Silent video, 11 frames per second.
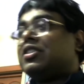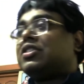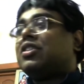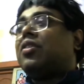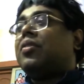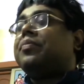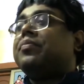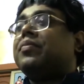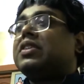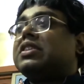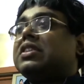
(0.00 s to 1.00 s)
so
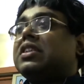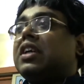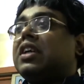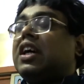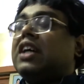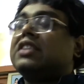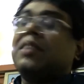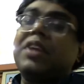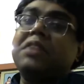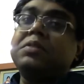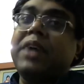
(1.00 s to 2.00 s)
uh,
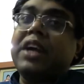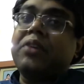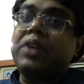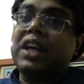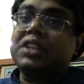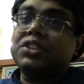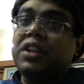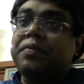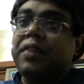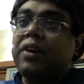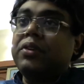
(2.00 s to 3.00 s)
sometimes back we
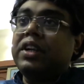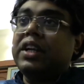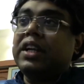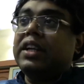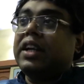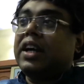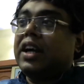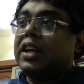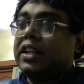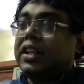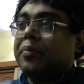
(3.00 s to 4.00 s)
actually found an,
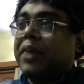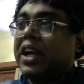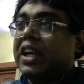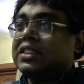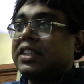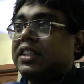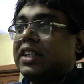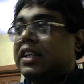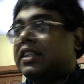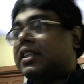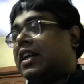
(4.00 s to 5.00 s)
uh, in a magazine
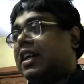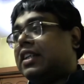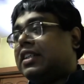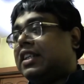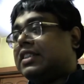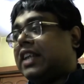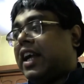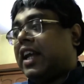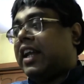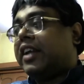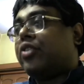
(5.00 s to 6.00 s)
that uh, there is an
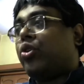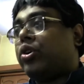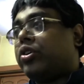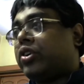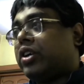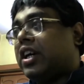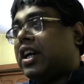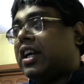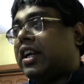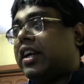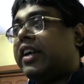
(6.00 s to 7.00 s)
anecdote
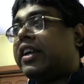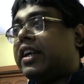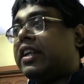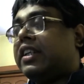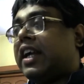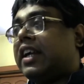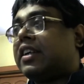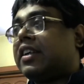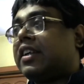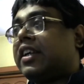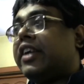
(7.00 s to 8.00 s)
uh, written that
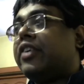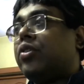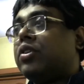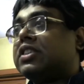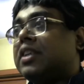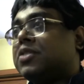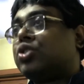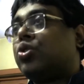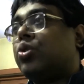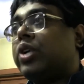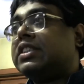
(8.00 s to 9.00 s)
he wrote some
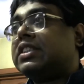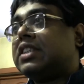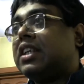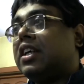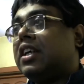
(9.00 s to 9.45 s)
stories